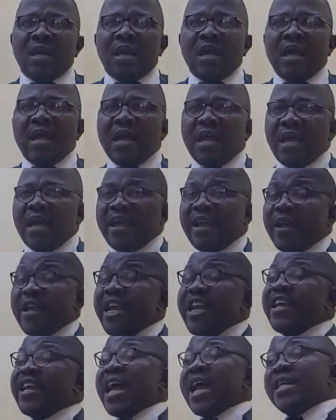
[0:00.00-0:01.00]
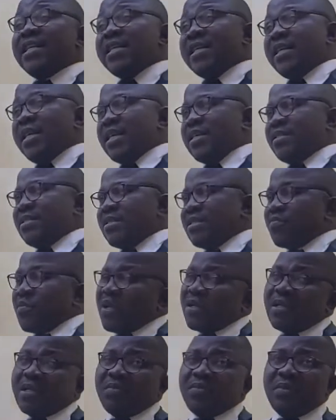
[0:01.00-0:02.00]
In ideal cases,
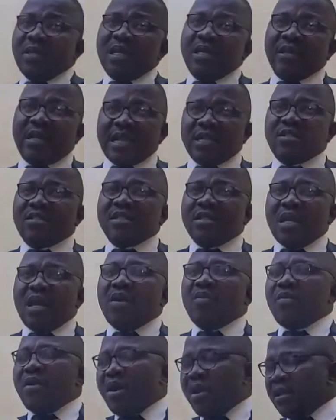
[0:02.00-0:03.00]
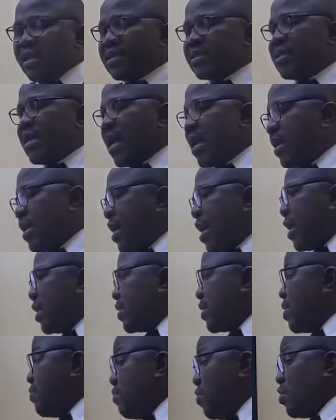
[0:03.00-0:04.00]
but in Nigeria, we understand
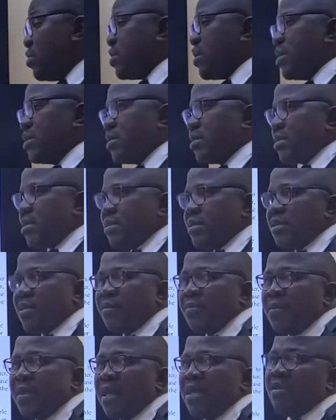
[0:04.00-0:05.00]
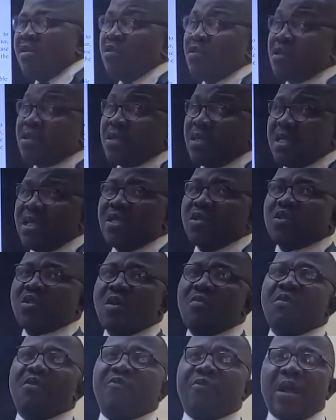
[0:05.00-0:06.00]
that in most cases, you see
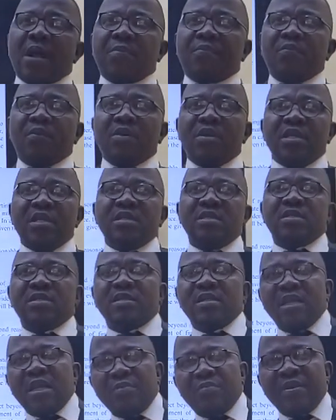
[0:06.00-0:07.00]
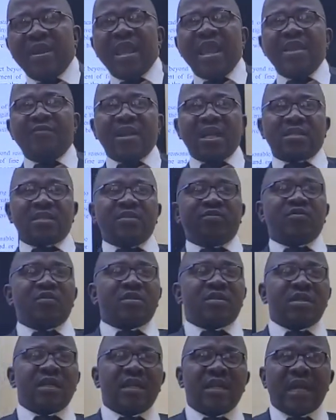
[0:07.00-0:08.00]
some of our police, they behave as if to
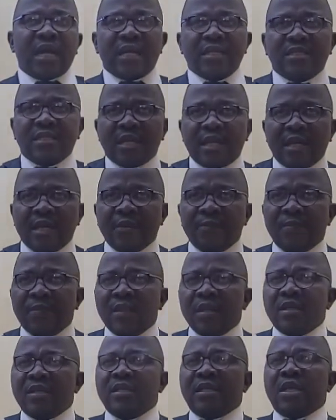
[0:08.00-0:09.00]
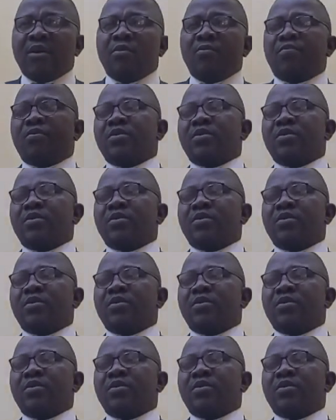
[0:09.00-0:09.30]
say that they will